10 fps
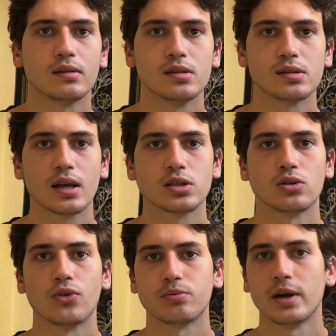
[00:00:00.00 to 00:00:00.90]
this
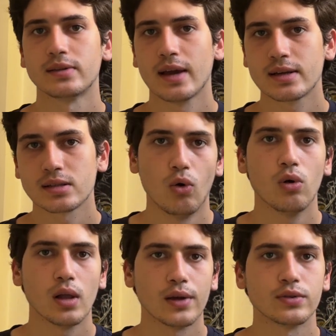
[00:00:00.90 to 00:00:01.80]
section of my text.
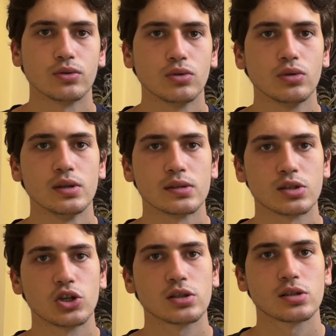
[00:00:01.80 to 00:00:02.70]
All I have to do is
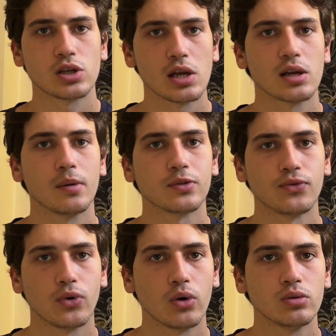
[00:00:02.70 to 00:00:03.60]
just shake up the
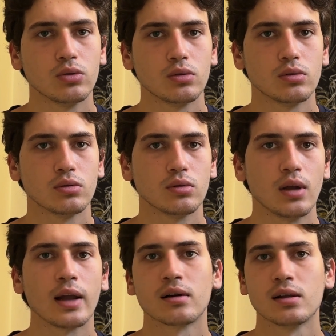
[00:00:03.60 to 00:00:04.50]
phone
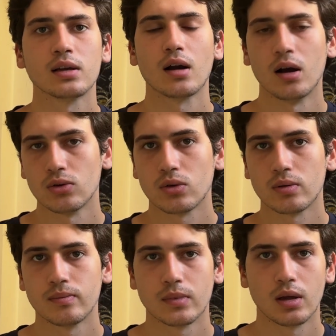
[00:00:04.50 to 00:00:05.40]
and click undo.
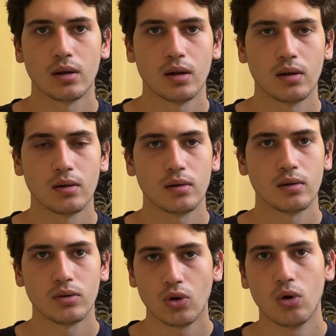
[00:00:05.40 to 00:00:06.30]

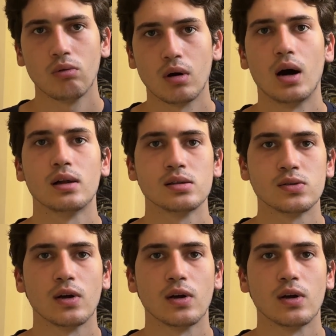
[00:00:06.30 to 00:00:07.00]
No, that is